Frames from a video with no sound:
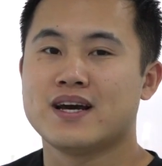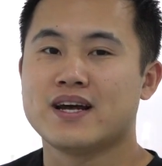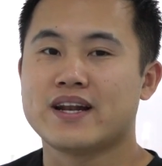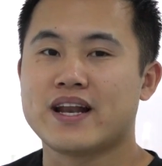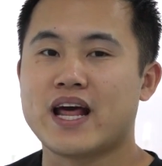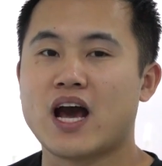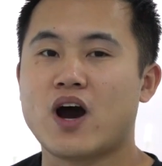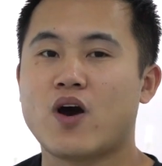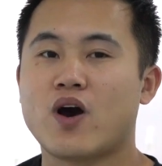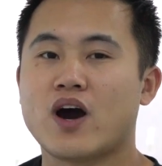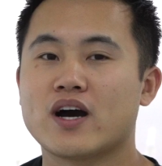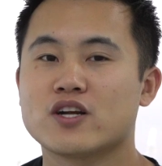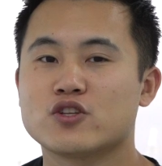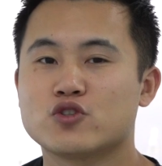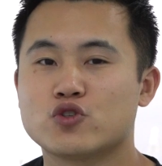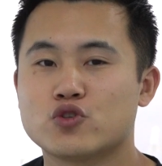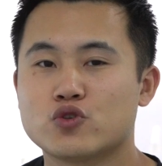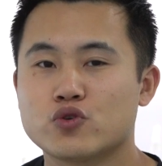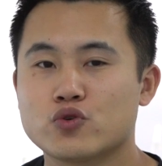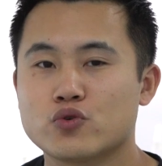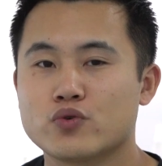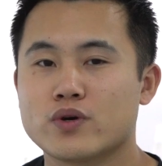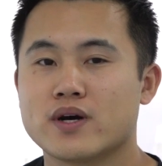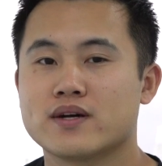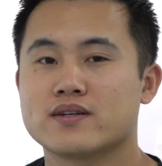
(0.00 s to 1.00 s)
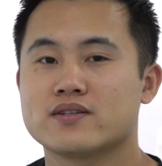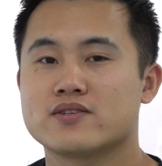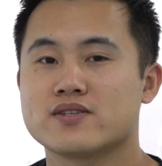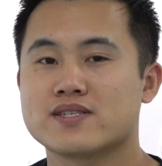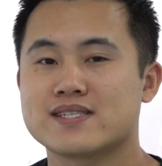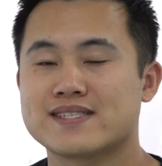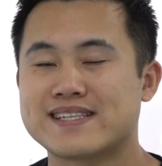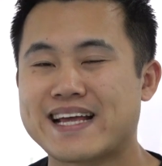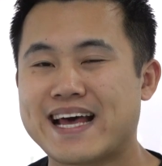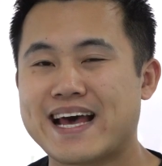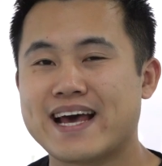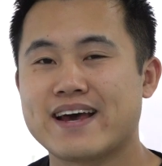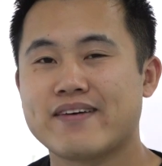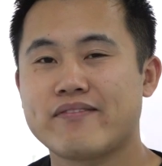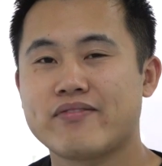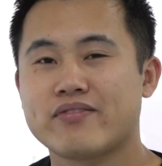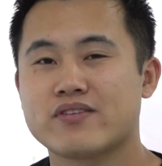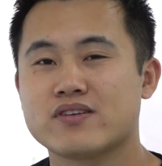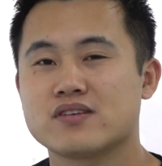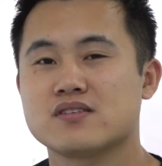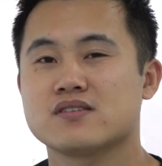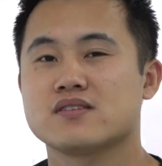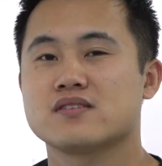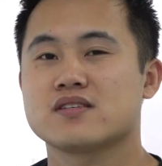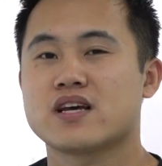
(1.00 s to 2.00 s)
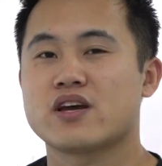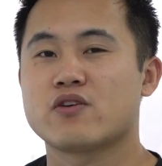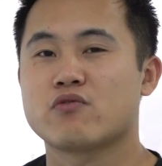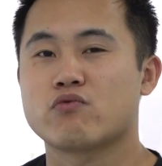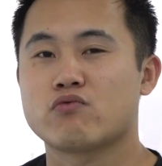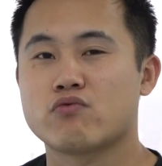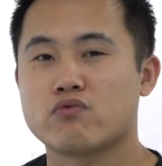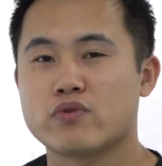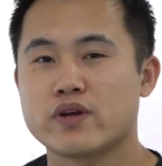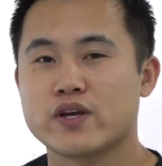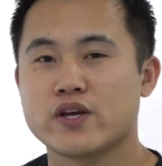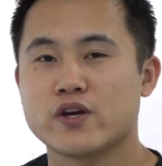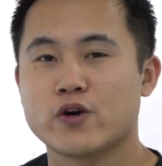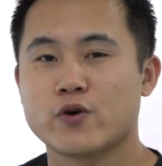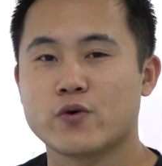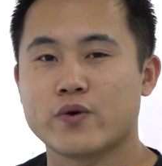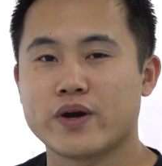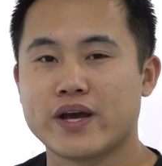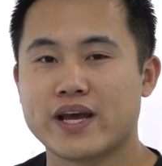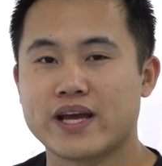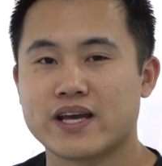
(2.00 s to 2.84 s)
Now, I do understand this is a real